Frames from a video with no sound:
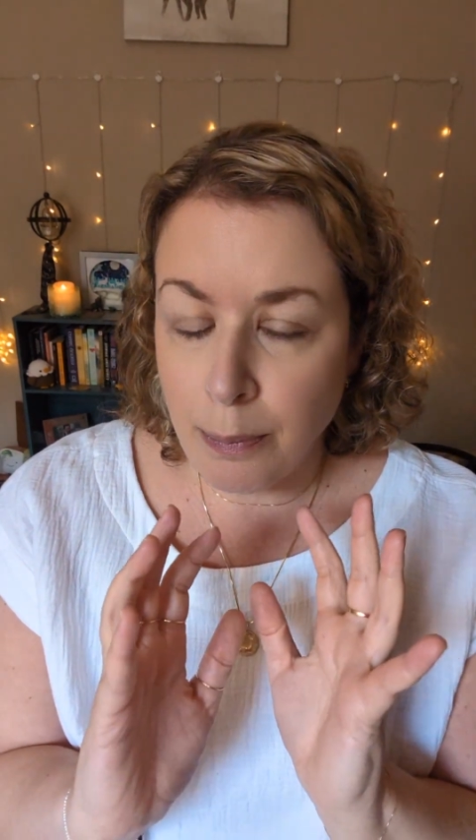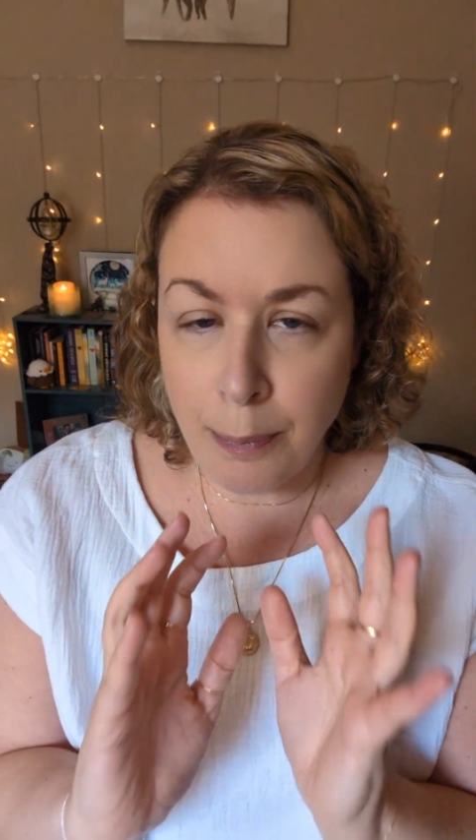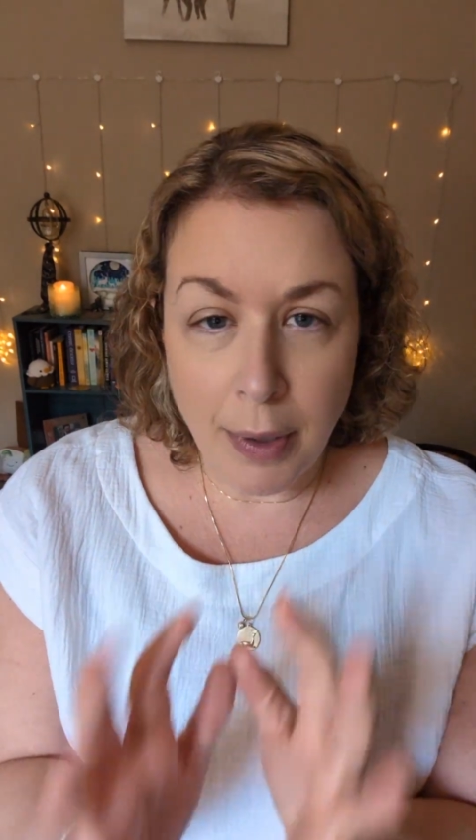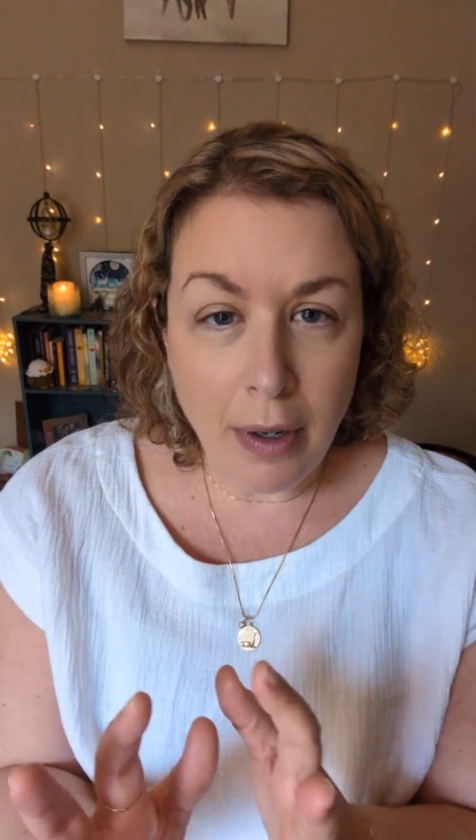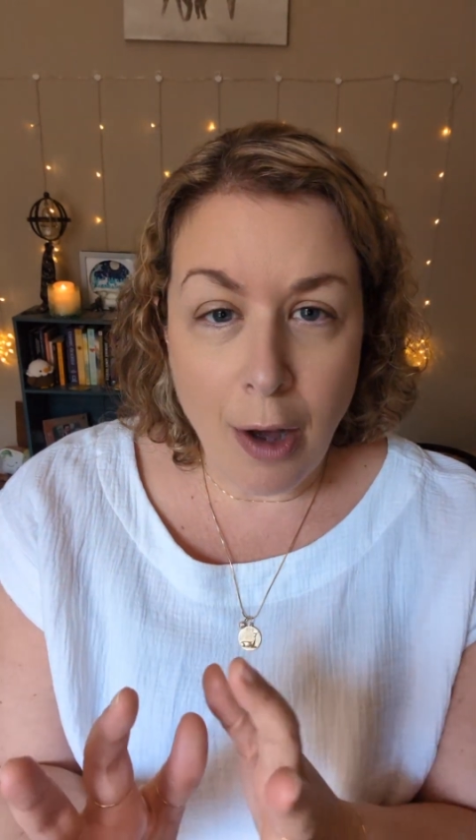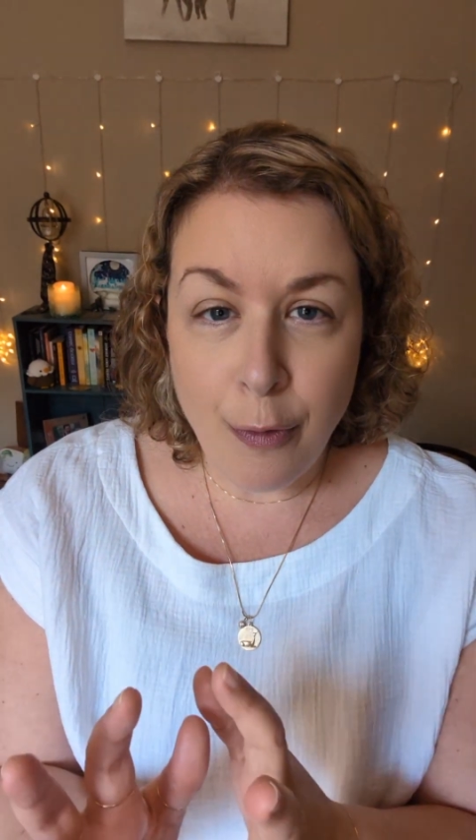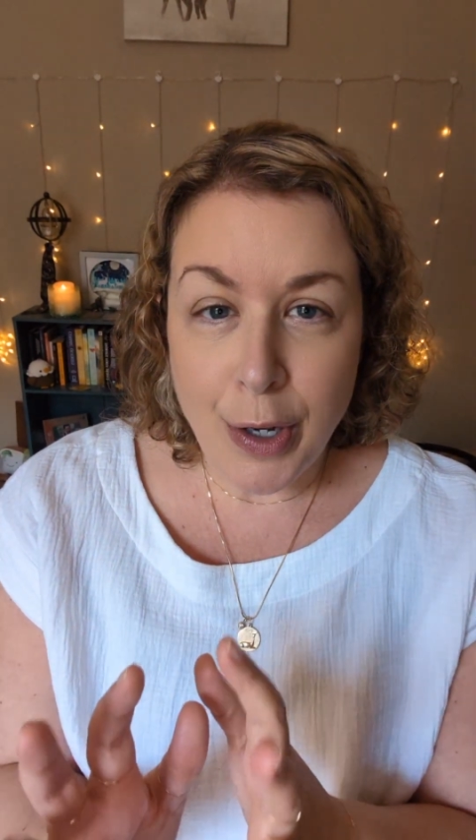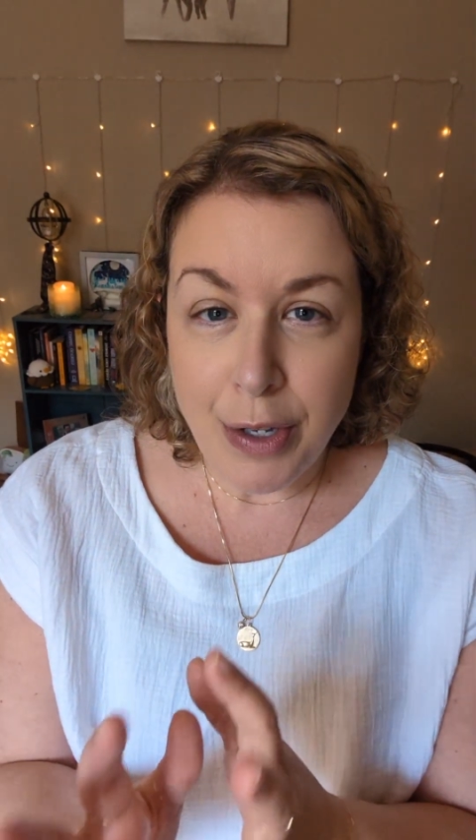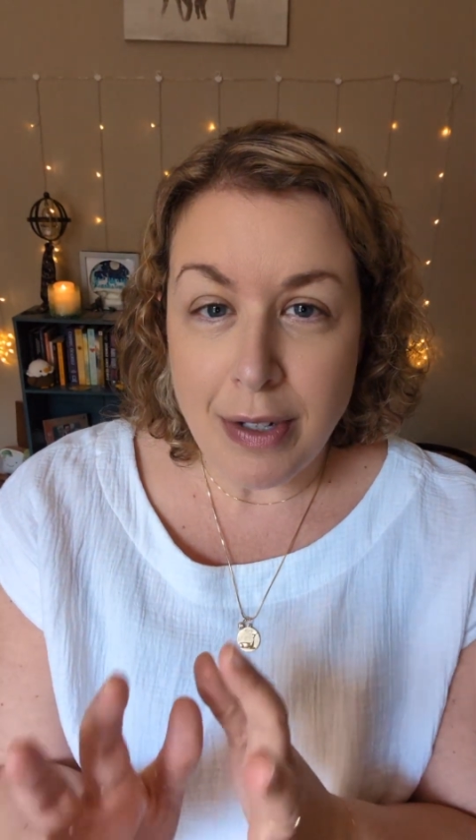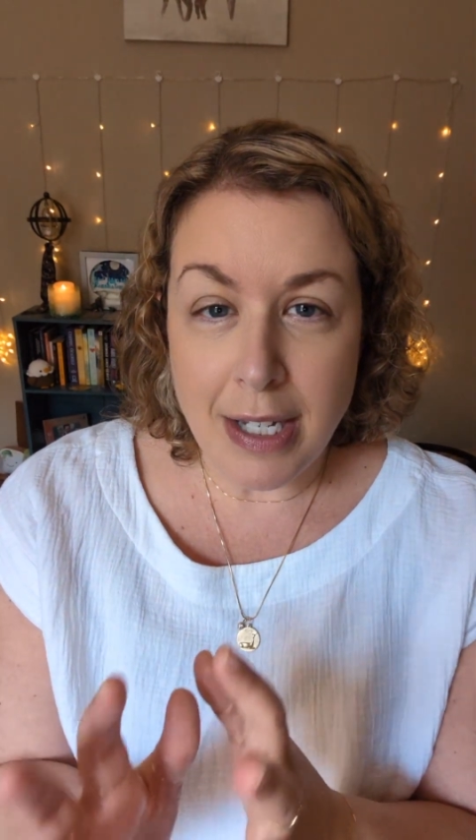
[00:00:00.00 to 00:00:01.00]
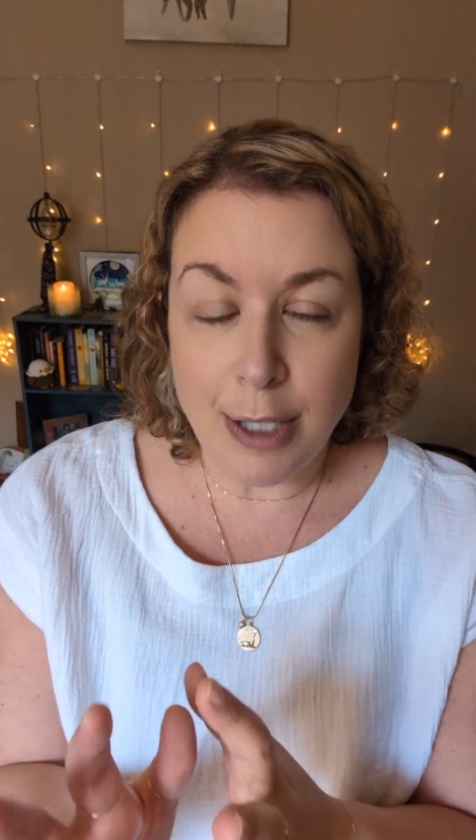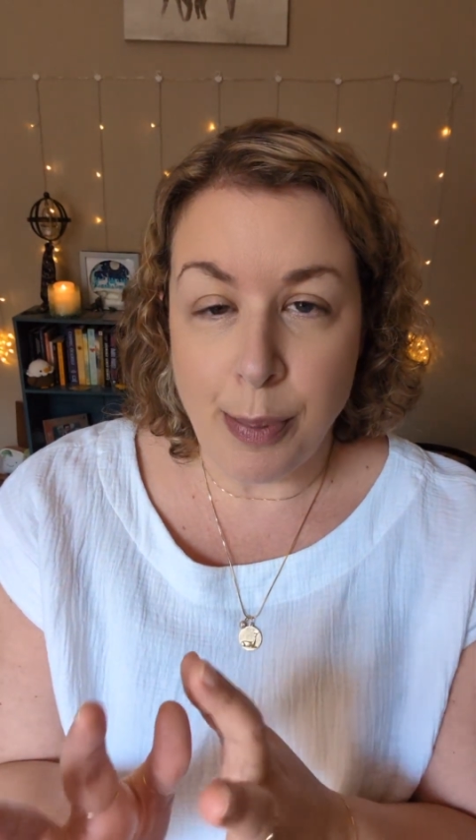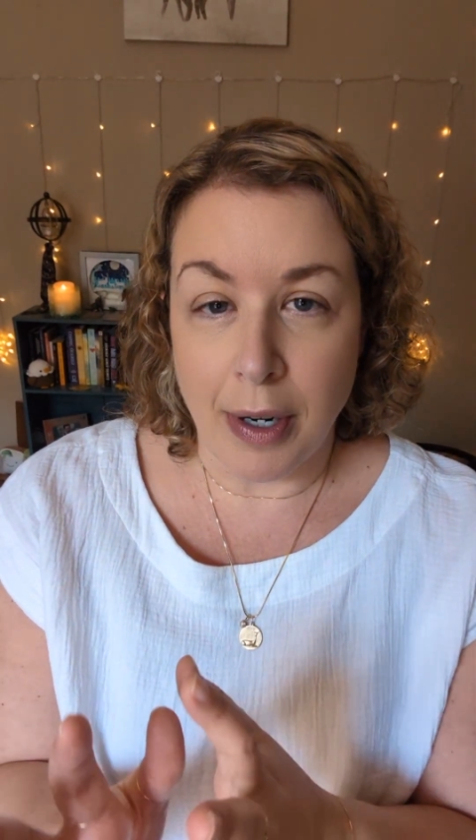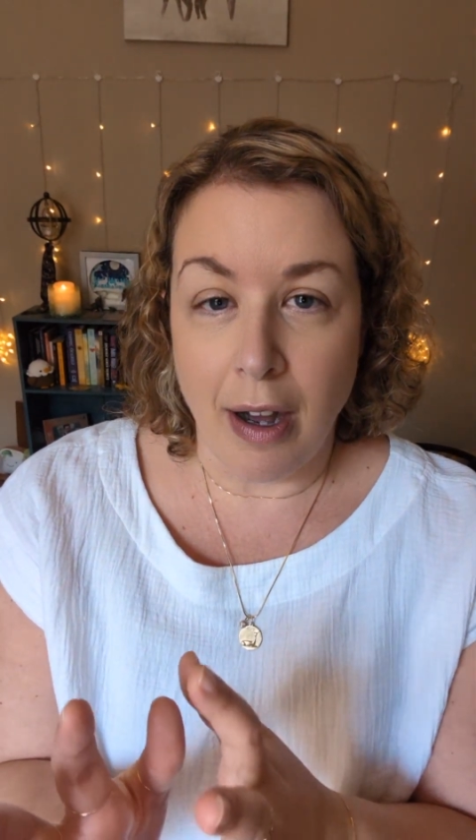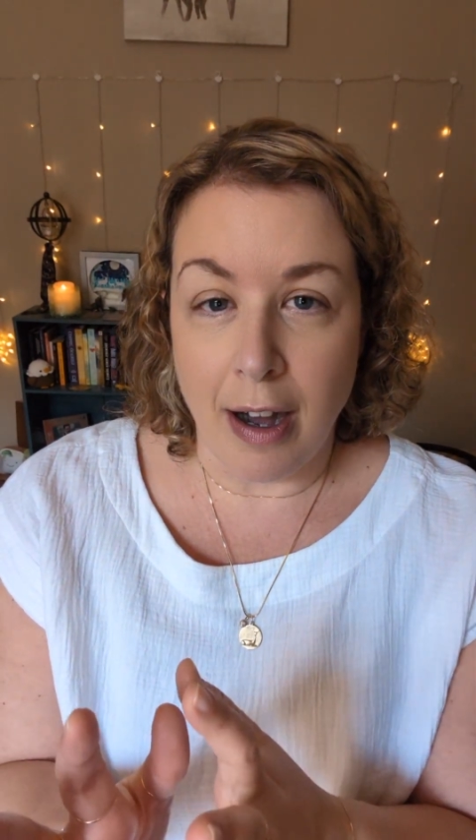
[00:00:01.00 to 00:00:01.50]
put off what you need to
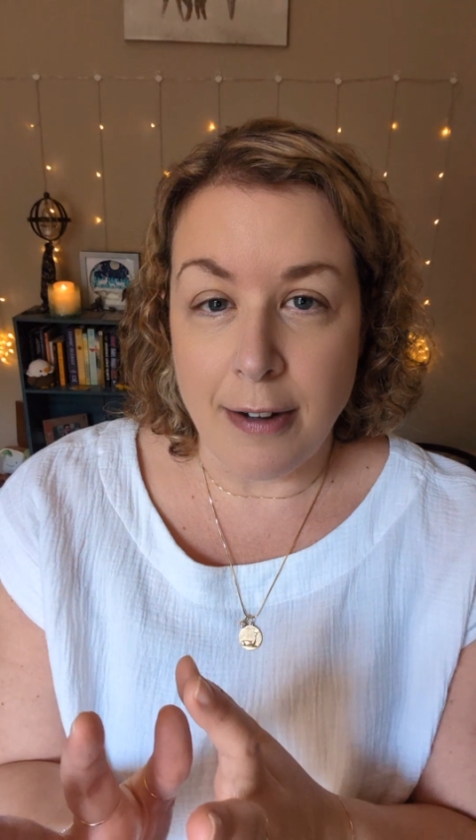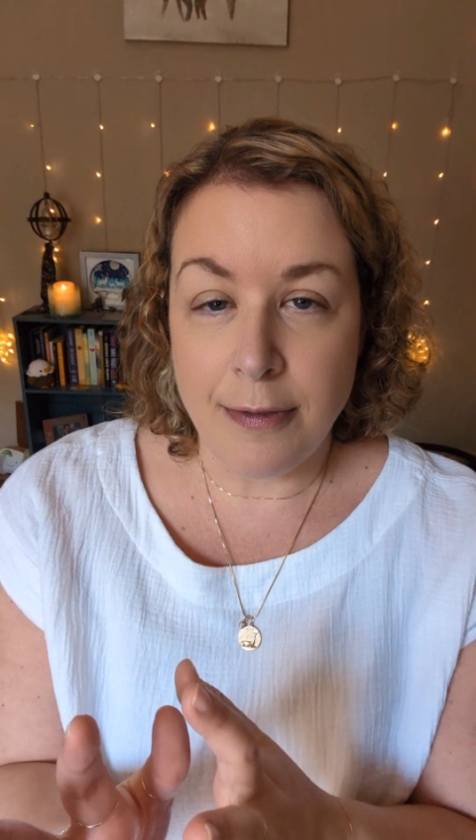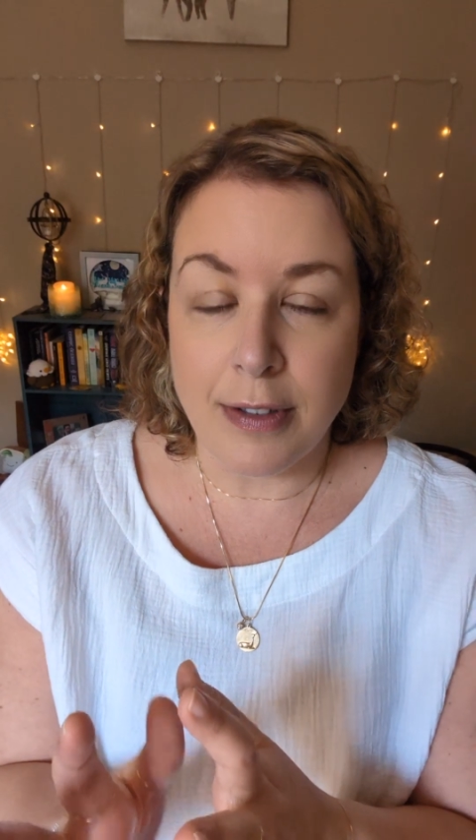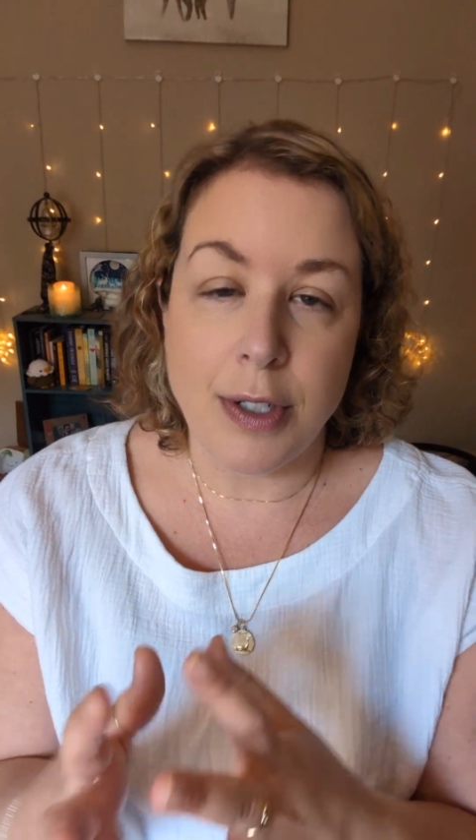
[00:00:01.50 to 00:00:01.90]
put off